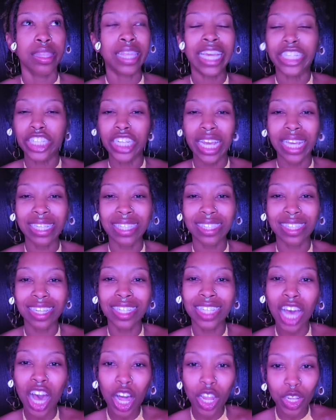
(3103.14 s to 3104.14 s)
they chase
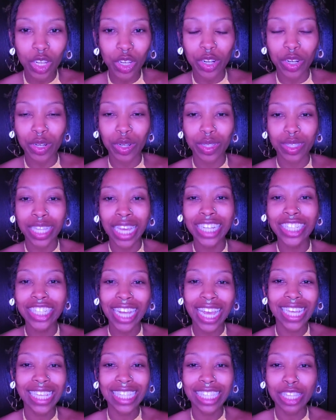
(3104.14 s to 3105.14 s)
the dollar. They
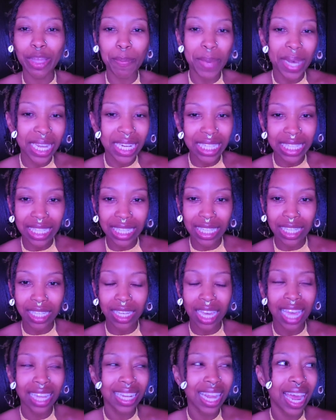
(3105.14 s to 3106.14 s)
chase the money.
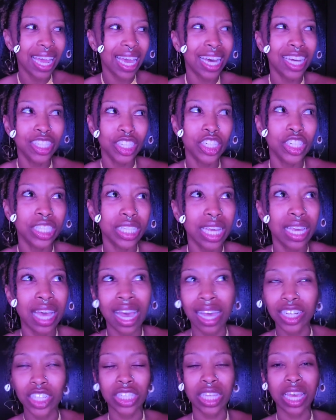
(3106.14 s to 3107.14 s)
And like I
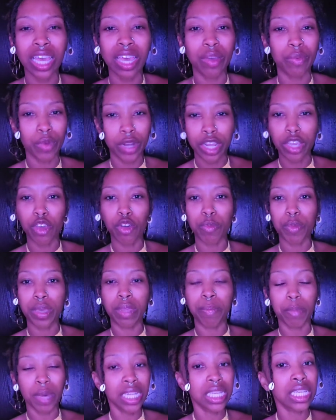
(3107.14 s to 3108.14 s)
understand we're
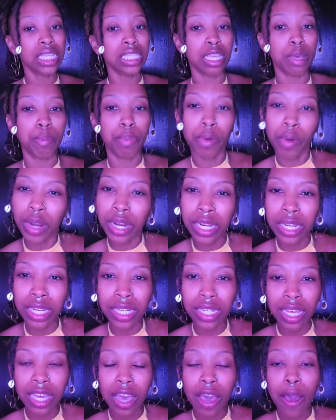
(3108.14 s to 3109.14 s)
human. Money is
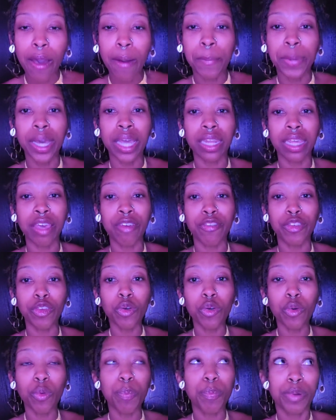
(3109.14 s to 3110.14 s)
important, but if
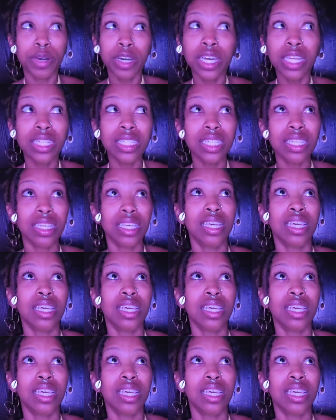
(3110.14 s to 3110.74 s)
you put